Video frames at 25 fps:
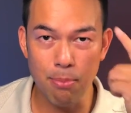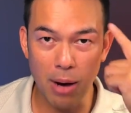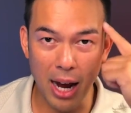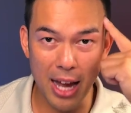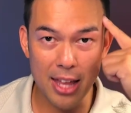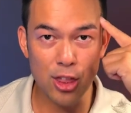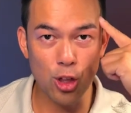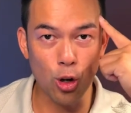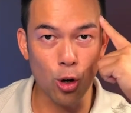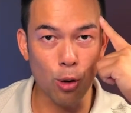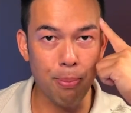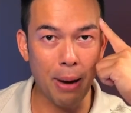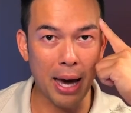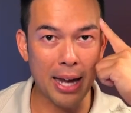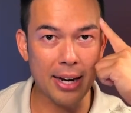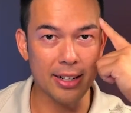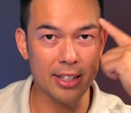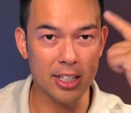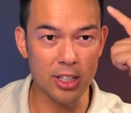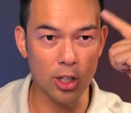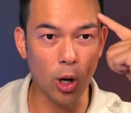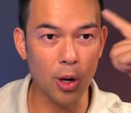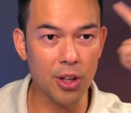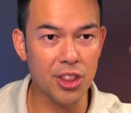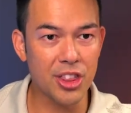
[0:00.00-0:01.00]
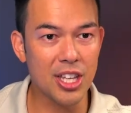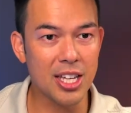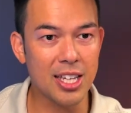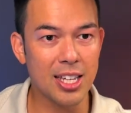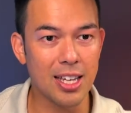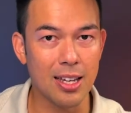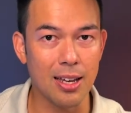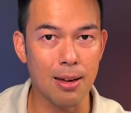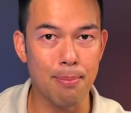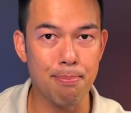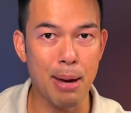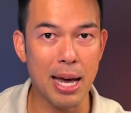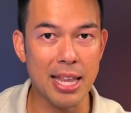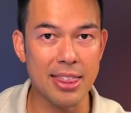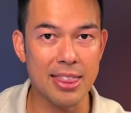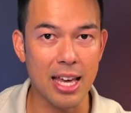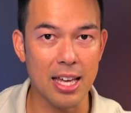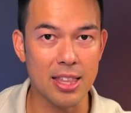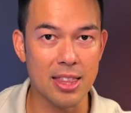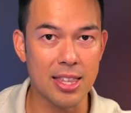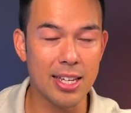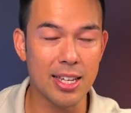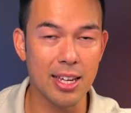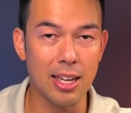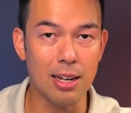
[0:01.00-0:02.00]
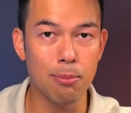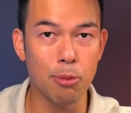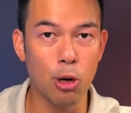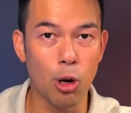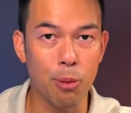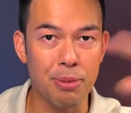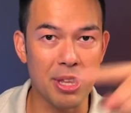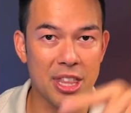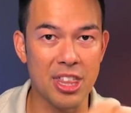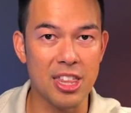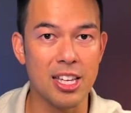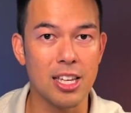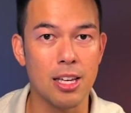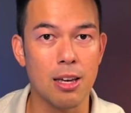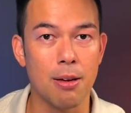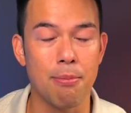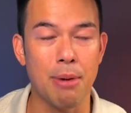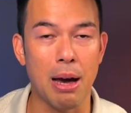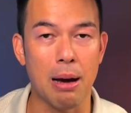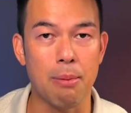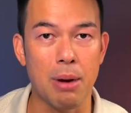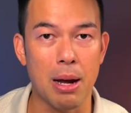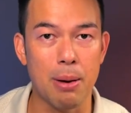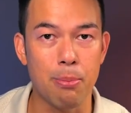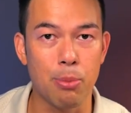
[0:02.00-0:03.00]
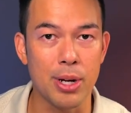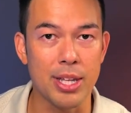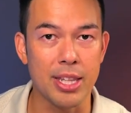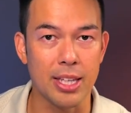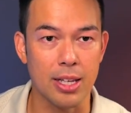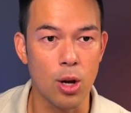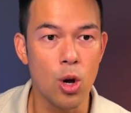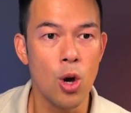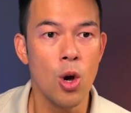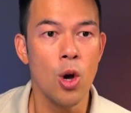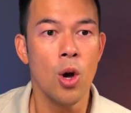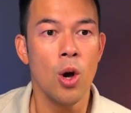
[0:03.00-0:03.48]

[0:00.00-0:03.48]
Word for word: my thought pattern, not thinking about that thing anymore, but thinking about my breathing.